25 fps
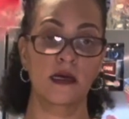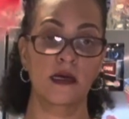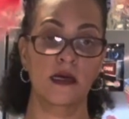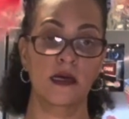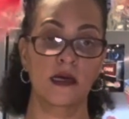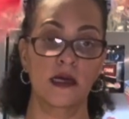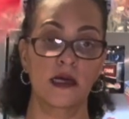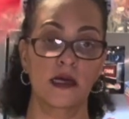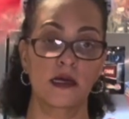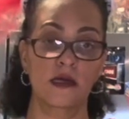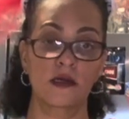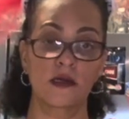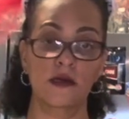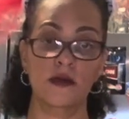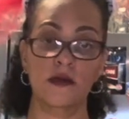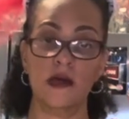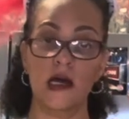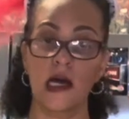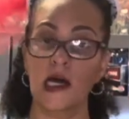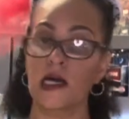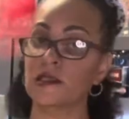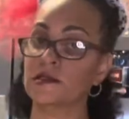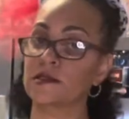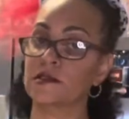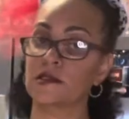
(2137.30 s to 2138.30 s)
And you
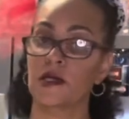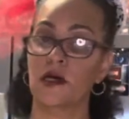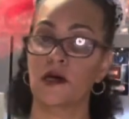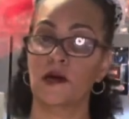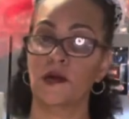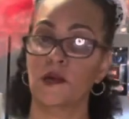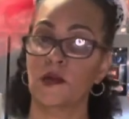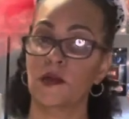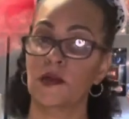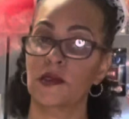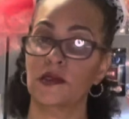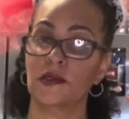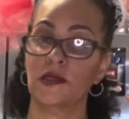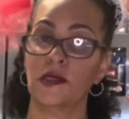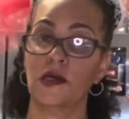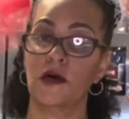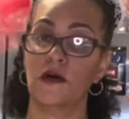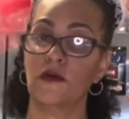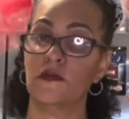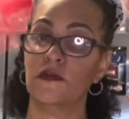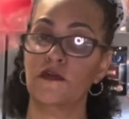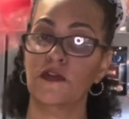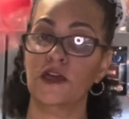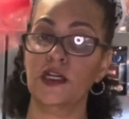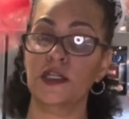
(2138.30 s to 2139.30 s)
guys are gonna want to
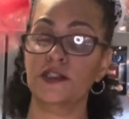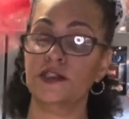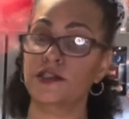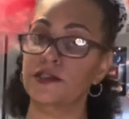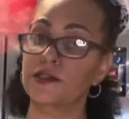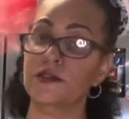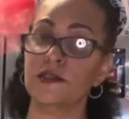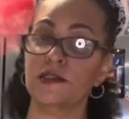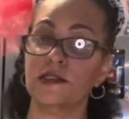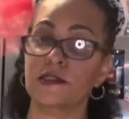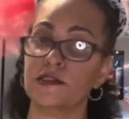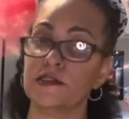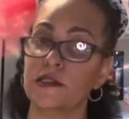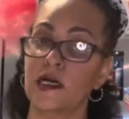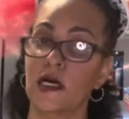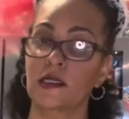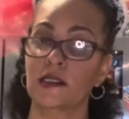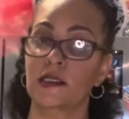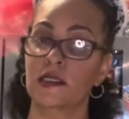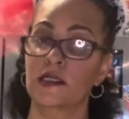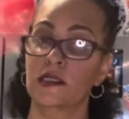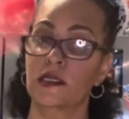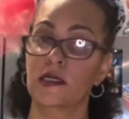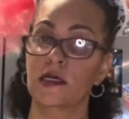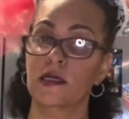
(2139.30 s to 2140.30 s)
go fix you a
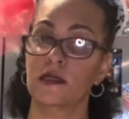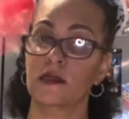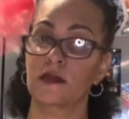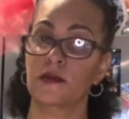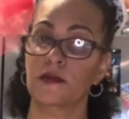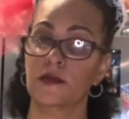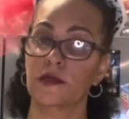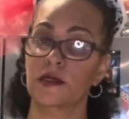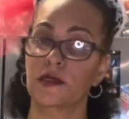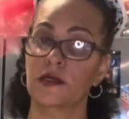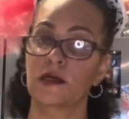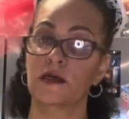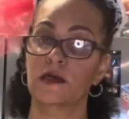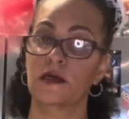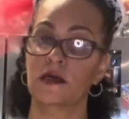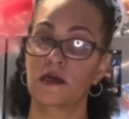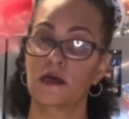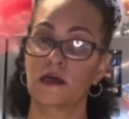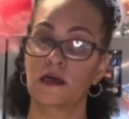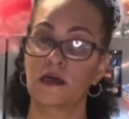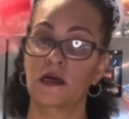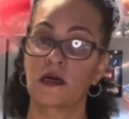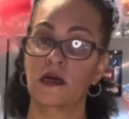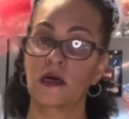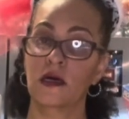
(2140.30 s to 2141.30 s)
Sunday dinner one.
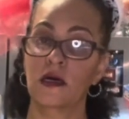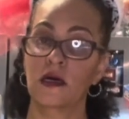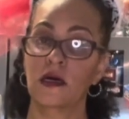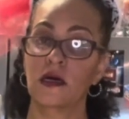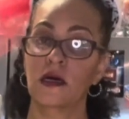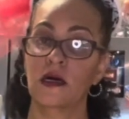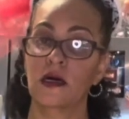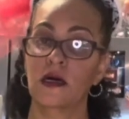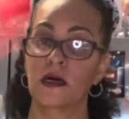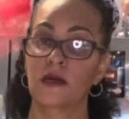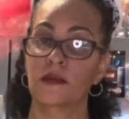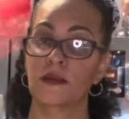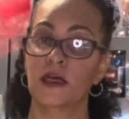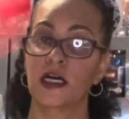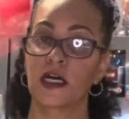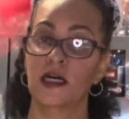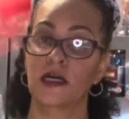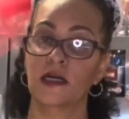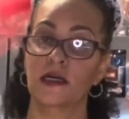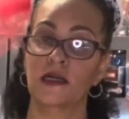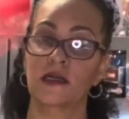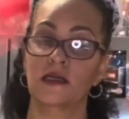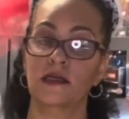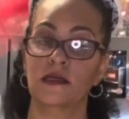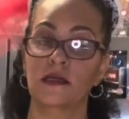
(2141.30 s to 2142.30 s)

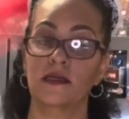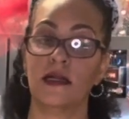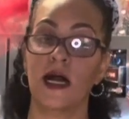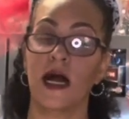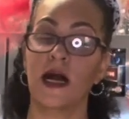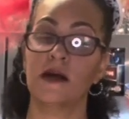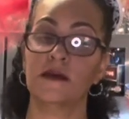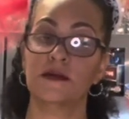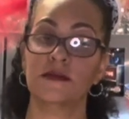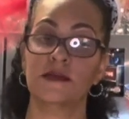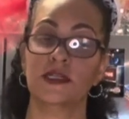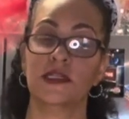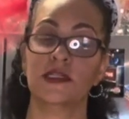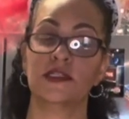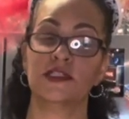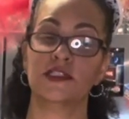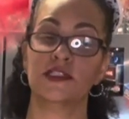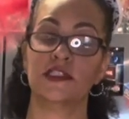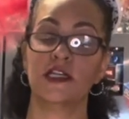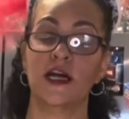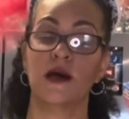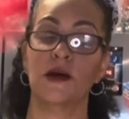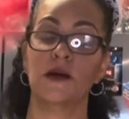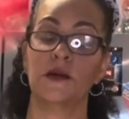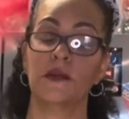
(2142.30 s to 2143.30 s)
But this
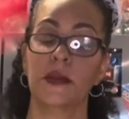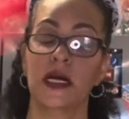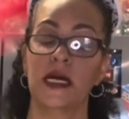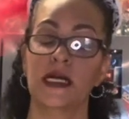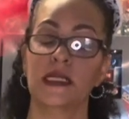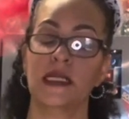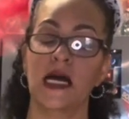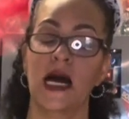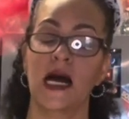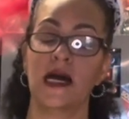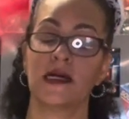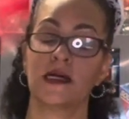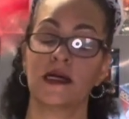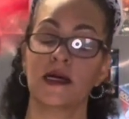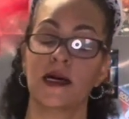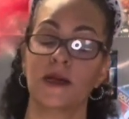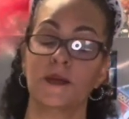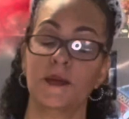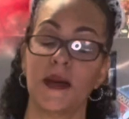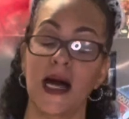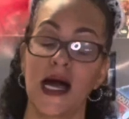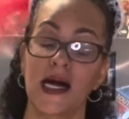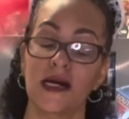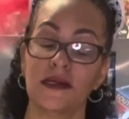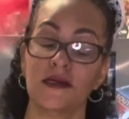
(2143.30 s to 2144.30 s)
show may not
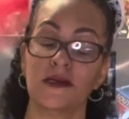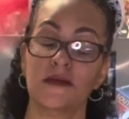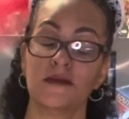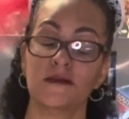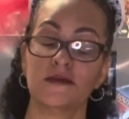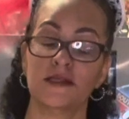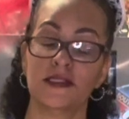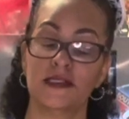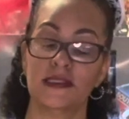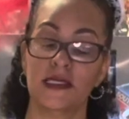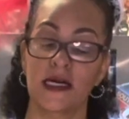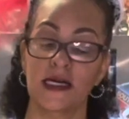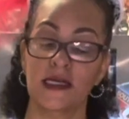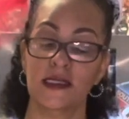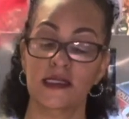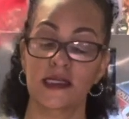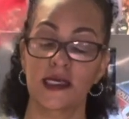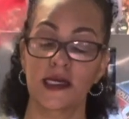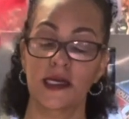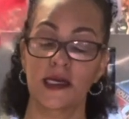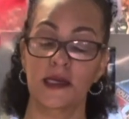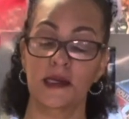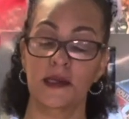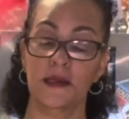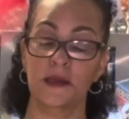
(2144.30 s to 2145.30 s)
come out on
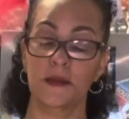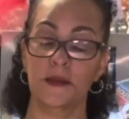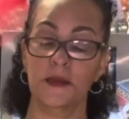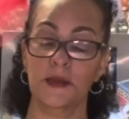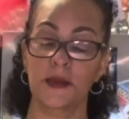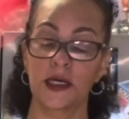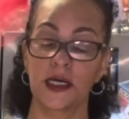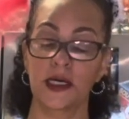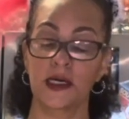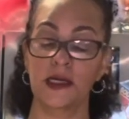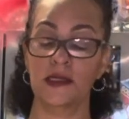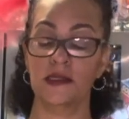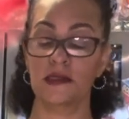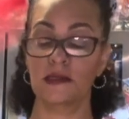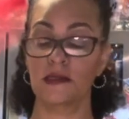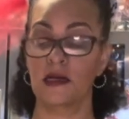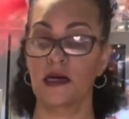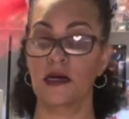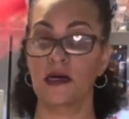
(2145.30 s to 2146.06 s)
Sunday, but